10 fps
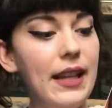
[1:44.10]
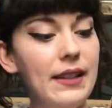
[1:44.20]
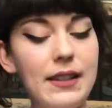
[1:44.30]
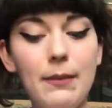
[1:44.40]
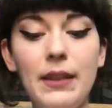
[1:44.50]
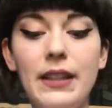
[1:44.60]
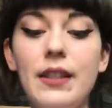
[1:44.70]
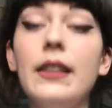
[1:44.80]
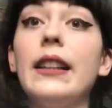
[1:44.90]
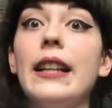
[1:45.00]
that's something
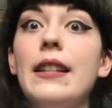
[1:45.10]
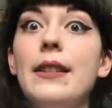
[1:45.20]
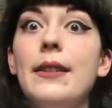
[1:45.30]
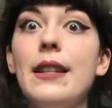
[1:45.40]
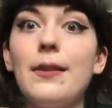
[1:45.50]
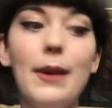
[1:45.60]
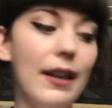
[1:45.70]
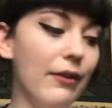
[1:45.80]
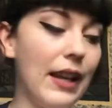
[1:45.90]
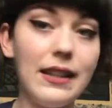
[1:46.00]
to look into as well
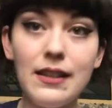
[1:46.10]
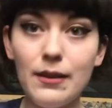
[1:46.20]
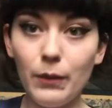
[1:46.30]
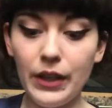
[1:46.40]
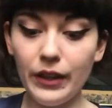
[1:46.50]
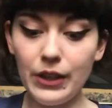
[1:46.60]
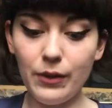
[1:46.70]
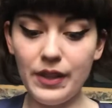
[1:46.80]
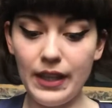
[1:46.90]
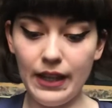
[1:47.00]
if that's what you're
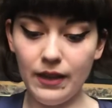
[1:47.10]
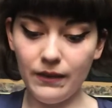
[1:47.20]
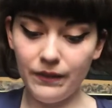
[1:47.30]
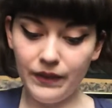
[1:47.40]
interested in.